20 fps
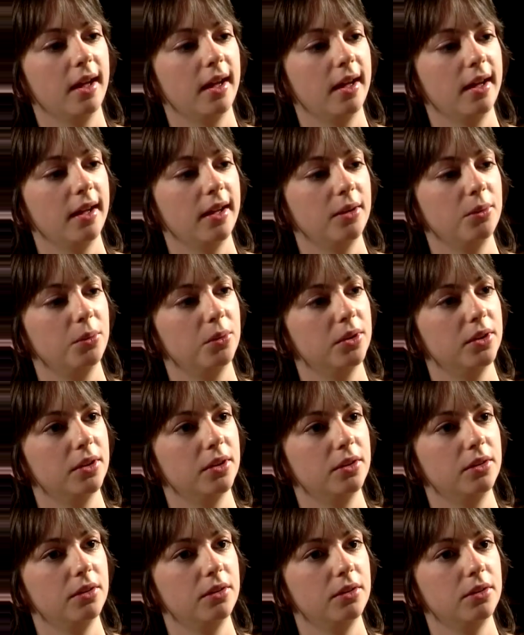I
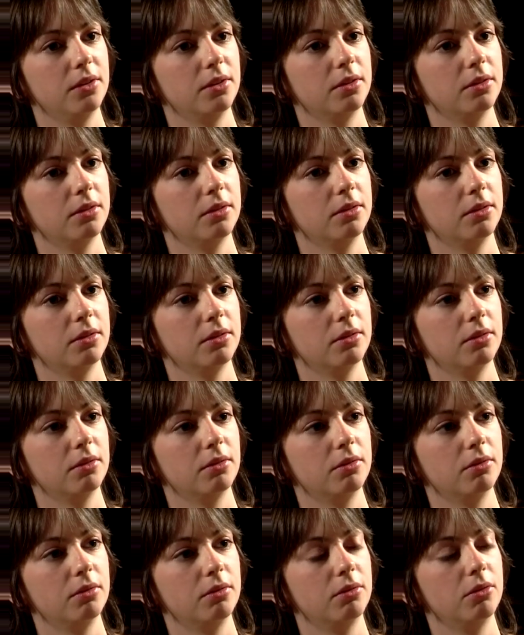would
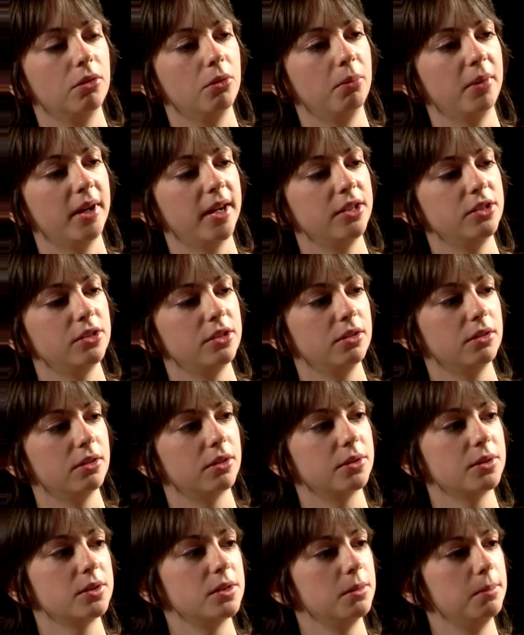remind you
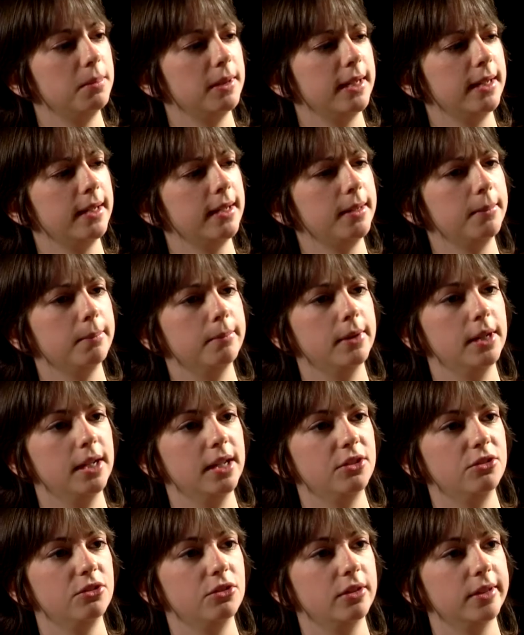not to be
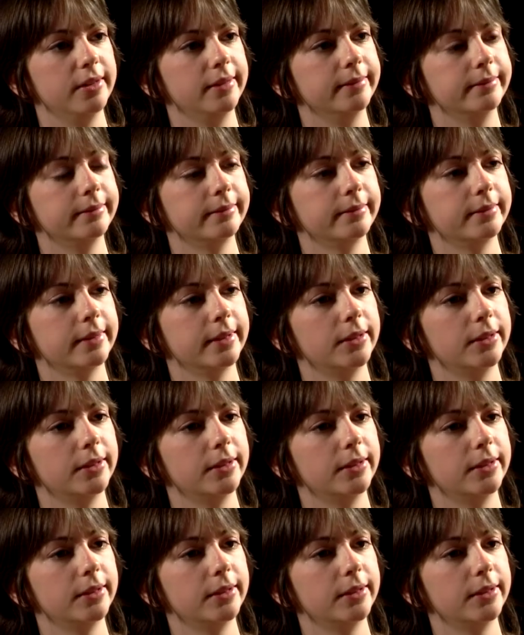belligerent,